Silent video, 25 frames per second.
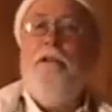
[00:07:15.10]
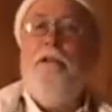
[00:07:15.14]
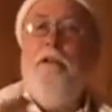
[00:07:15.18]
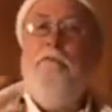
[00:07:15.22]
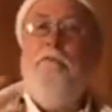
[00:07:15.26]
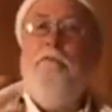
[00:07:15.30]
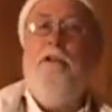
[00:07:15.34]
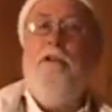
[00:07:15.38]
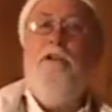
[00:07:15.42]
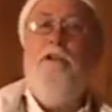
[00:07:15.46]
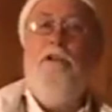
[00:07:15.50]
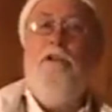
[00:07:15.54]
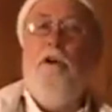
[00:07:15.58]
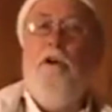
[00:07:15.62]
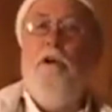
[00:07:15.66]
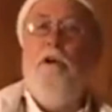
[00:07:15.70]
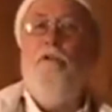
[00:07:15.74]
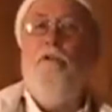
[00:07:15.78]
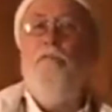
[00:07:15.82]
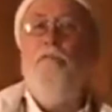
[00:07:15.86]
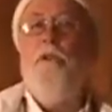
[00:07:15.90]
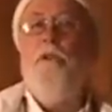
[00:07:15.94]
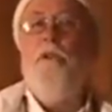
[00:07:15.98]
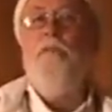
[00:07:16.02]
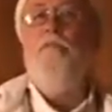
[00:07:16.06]
to
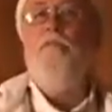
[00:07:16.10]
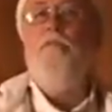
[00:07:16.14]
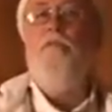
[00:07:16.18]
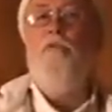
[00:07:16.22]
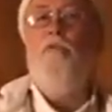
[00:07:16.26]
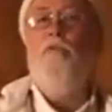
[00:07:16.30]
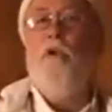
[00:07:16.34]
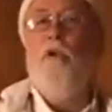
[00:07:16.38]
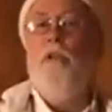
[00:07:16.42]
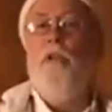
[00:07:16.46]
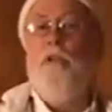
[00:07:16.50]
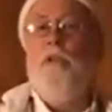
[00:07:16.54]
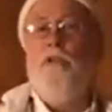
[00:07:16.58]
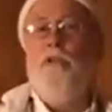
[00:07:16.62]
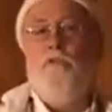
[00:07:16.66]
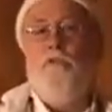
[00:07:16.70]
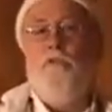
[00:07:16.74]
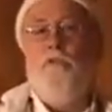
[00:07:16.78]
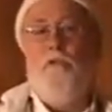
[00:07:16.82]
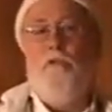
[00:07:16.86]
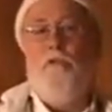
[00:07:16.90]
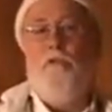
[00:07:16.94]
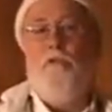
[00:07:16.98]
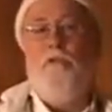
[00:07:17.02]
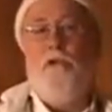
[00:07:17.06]
other people who are less
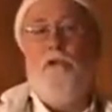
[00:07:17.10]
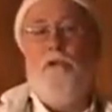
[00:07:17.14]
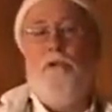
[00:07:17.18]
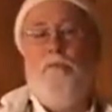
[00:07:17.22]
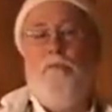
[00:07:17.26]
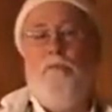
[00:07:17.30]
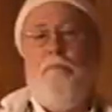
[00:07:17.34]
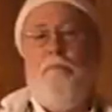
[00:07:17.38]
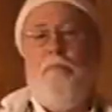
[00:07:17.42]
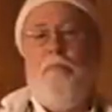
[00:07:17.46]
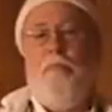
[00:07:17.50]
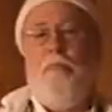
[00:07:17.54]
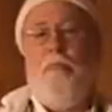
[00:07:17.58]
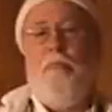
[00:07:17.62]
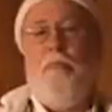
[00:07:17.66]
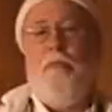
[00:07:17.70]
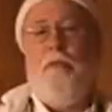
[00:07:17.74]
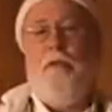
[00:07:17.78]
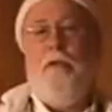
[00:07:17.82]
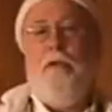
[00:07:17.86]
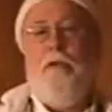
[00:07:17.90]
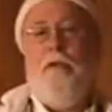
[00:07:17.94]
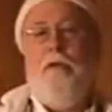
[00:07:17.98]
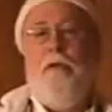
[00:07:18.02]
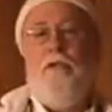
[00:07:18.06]
fortunate.
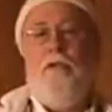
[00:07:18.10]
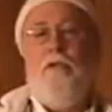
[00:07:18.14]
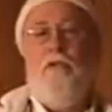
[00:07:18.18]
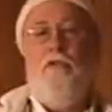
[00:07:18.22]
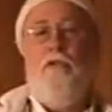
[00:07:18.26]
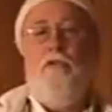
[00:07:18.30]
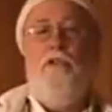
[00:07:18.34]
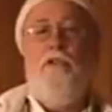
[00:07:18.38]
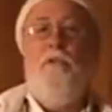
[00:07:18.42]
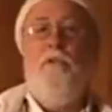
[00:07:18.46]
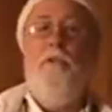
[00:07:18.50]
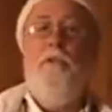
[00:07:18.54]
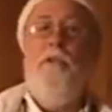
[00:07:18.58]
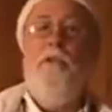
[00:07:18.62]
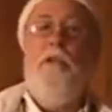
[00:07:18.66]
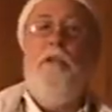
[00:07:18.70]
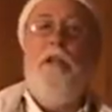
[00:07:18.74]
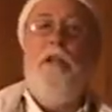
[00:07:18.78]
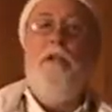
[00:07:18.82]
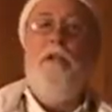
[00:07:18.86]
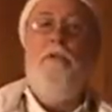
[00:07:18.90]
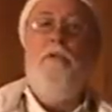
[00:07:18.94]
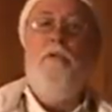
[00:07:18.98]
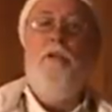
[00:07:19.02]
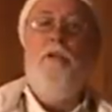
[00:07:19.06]
So similarly,